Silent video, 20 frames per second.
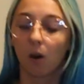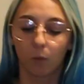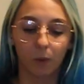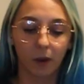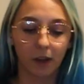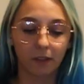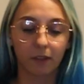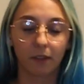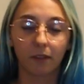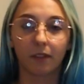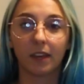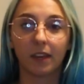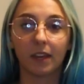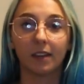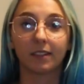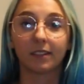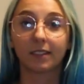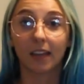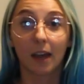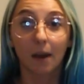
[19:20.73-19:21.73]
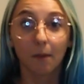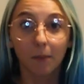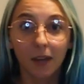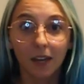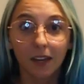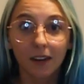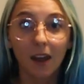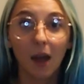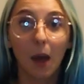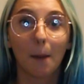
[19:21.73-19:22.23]
With the
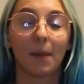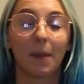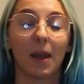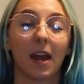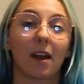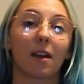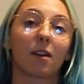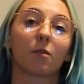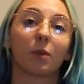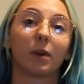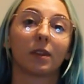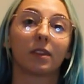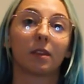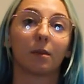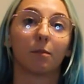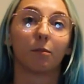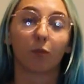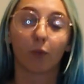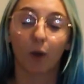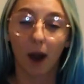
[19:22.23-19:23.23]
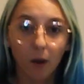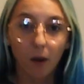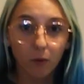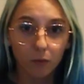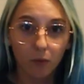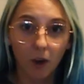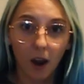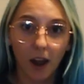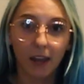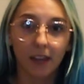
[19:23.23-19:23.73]
salmon paired with the
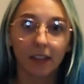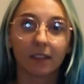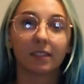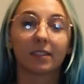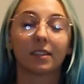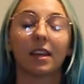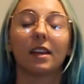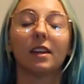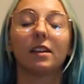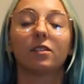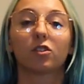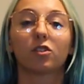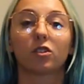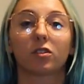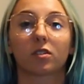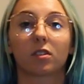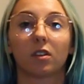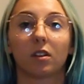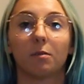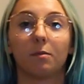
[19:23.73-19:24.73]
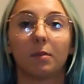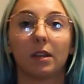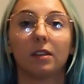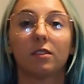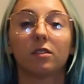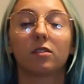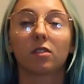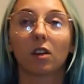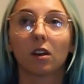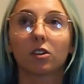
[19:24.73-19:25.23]
brown rice, it is just gonna be
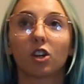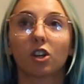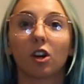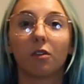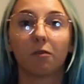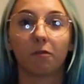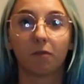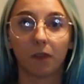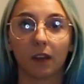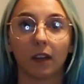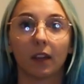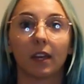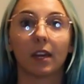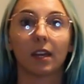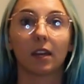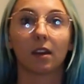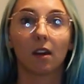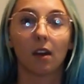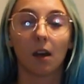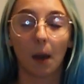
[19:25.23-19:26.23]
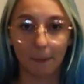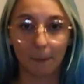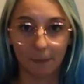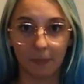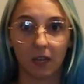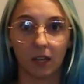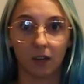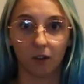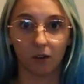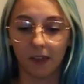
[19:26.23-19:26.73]
such a filling
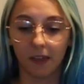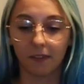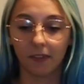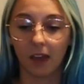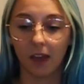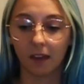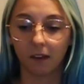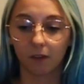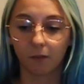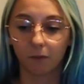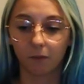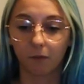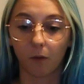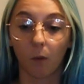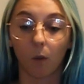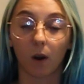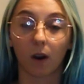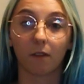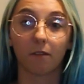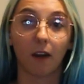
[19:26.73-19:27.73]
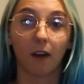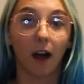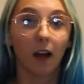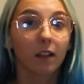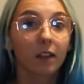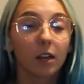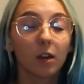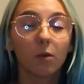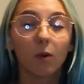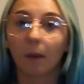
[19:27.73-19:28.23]
meal. And then for
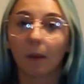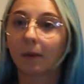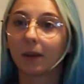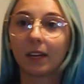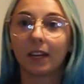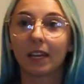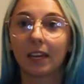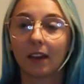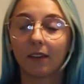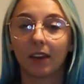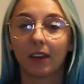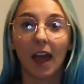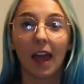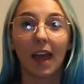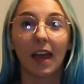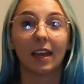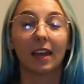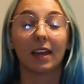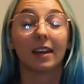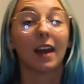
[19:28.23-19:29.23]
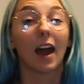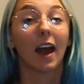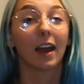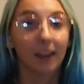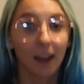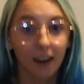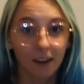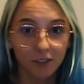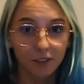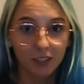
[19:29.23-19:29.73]
value, I'm gonna give it a
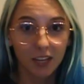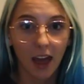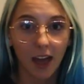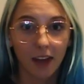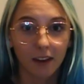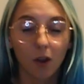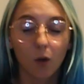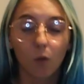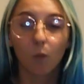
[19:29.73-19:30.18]
9 out of 10.